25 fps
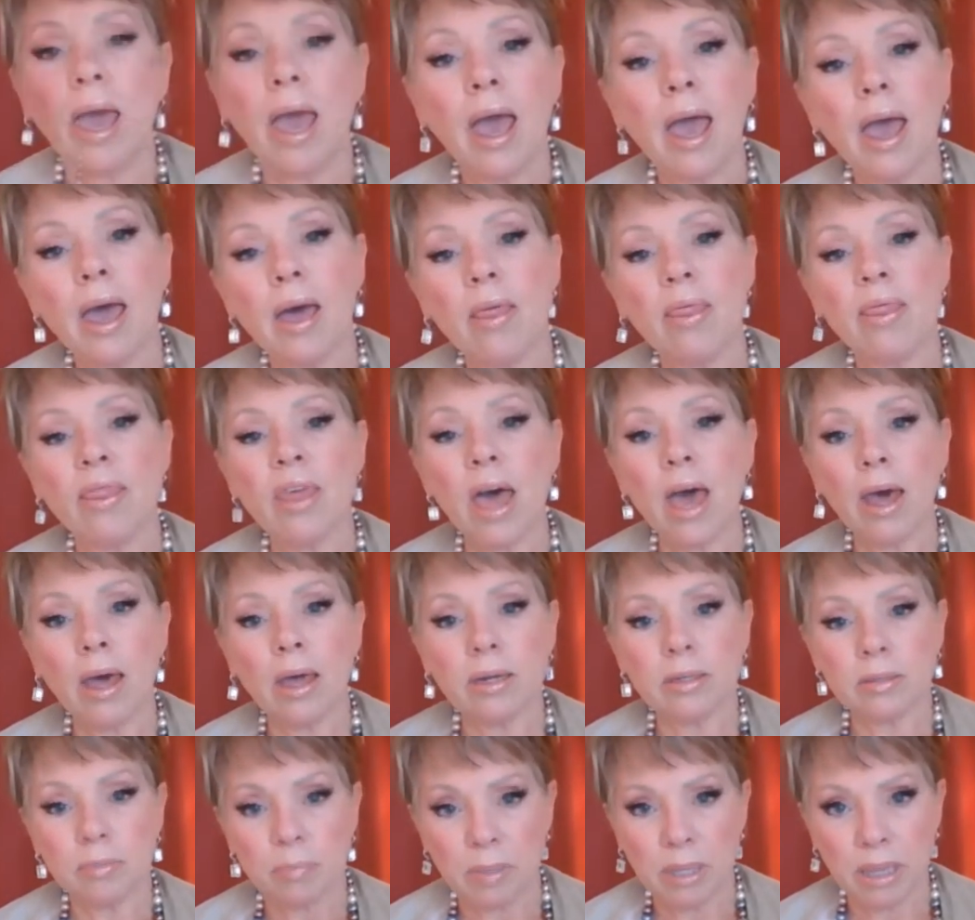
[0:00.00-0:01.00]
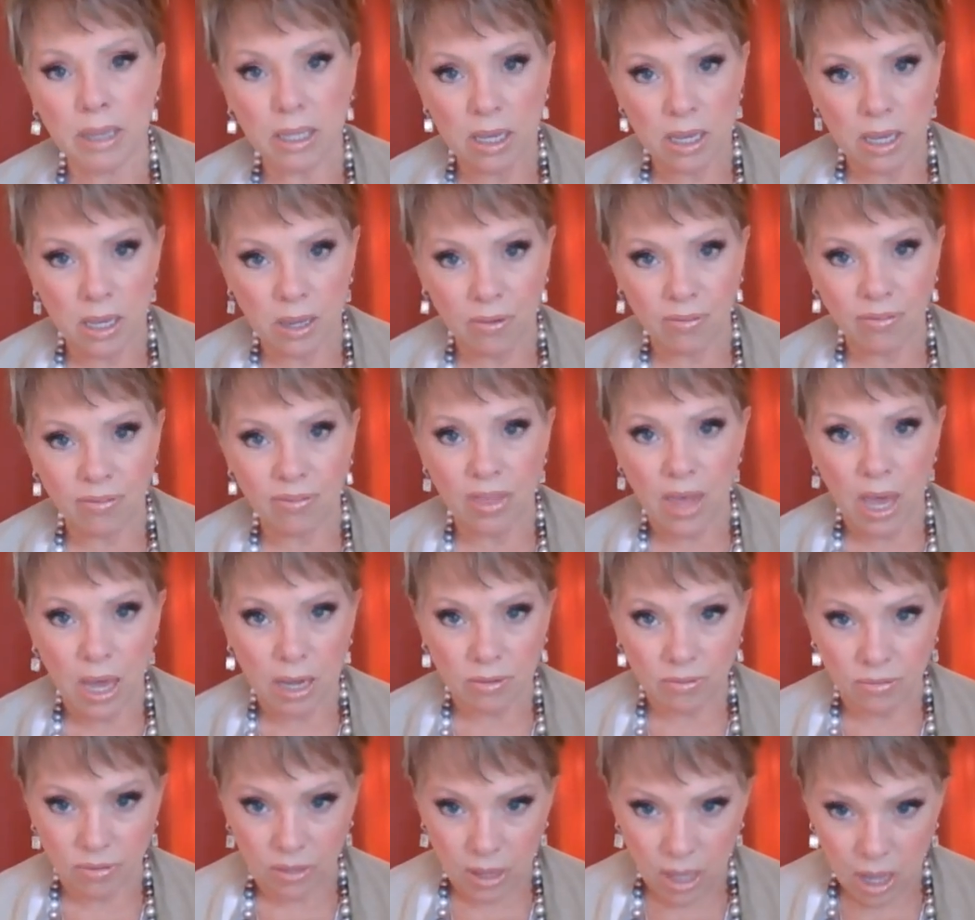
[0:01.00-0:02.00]
And that belief,
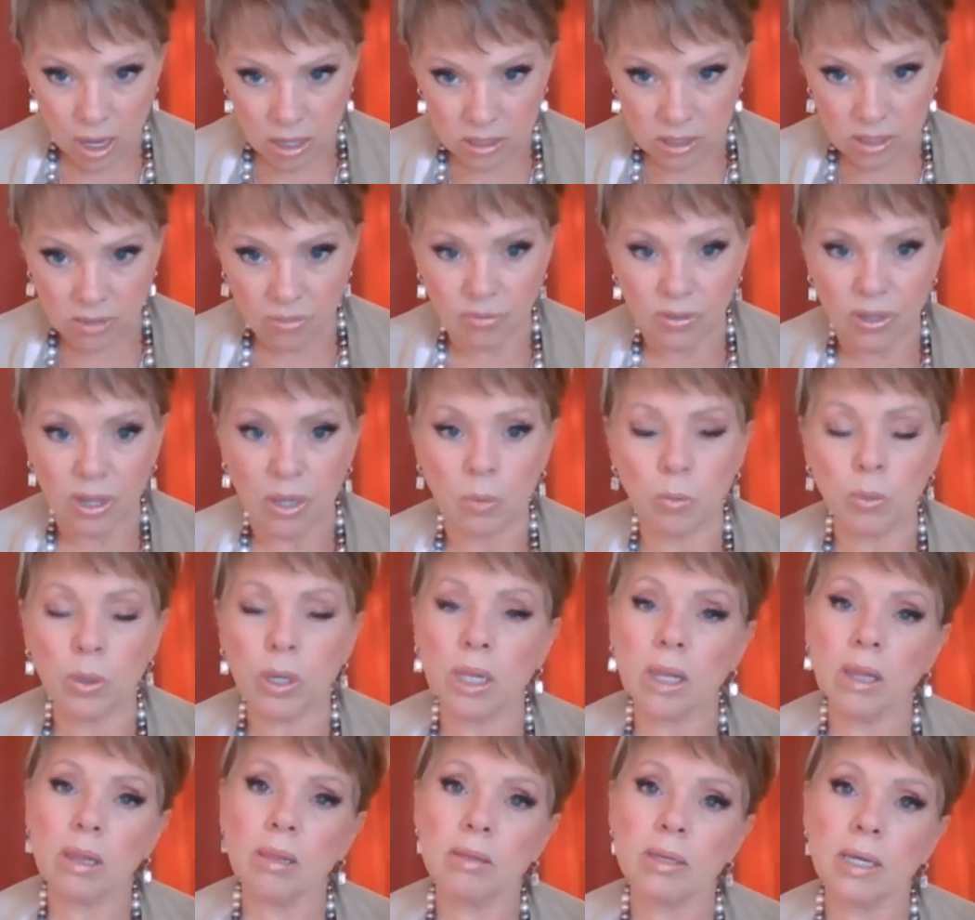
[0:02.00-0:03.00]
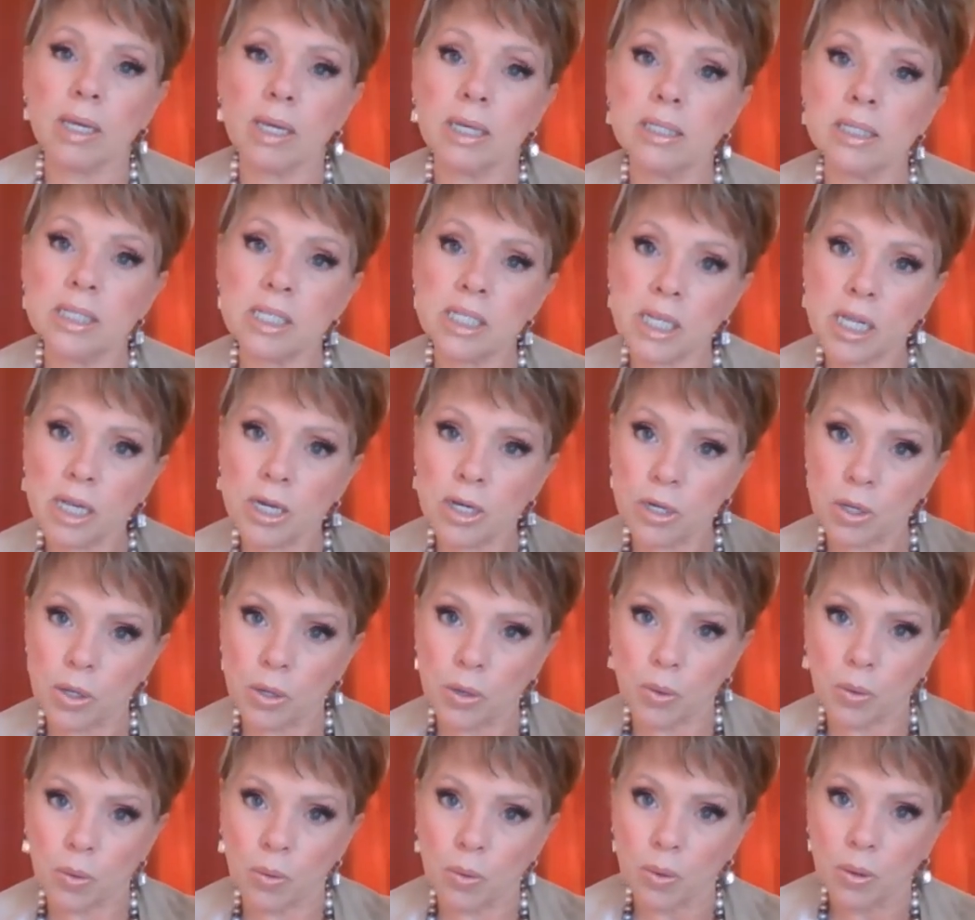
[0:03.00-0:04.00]
that philosophy will
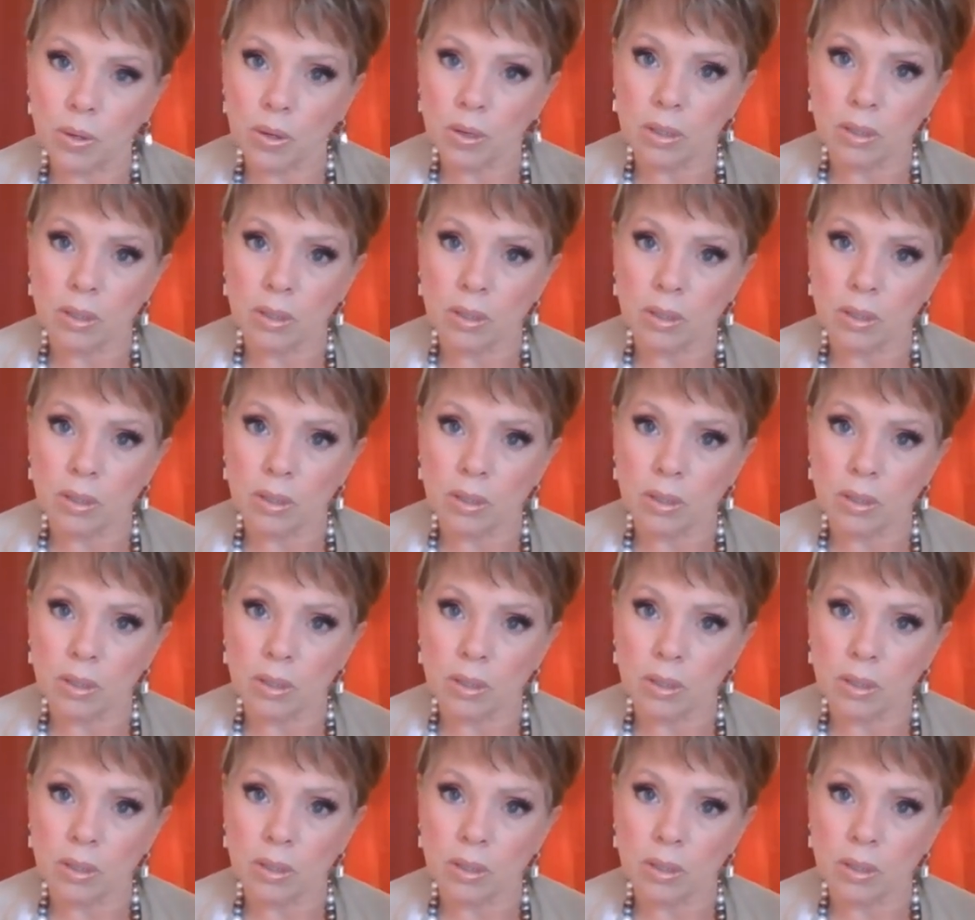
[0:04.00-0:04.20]
continue